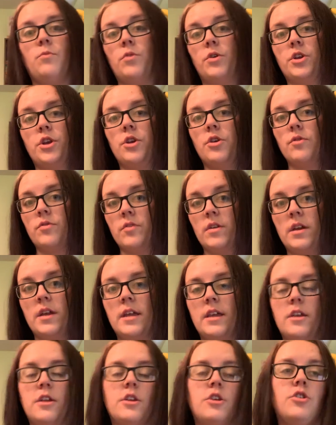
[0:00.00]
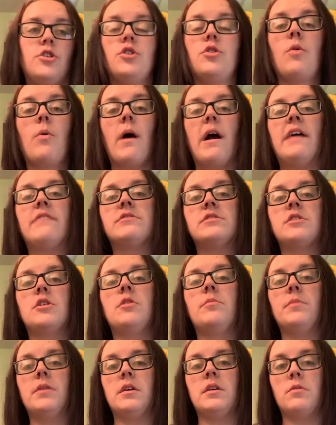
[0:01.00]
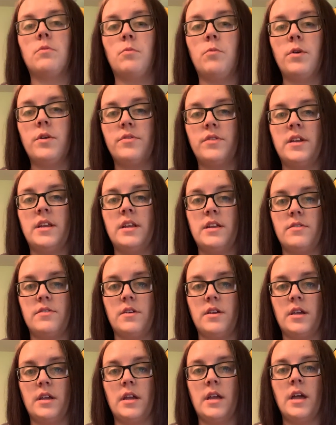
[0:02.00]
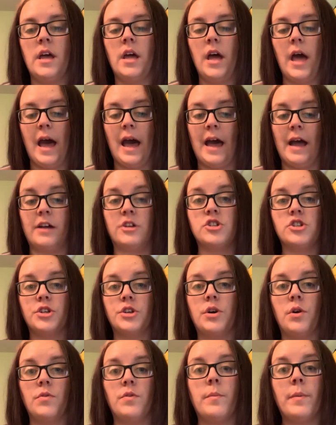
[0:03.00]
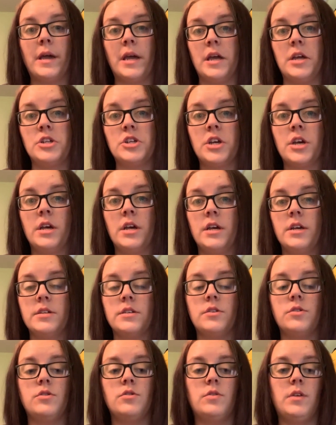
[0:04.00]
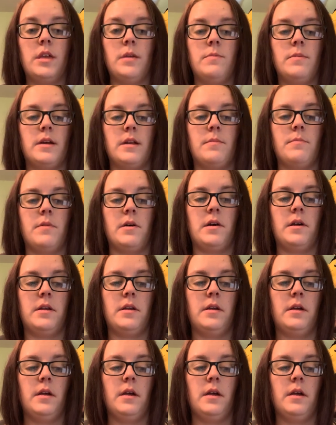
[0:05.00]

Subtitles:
What do you think? You don't have to come in with anything actually on the page. So do keep that in mind.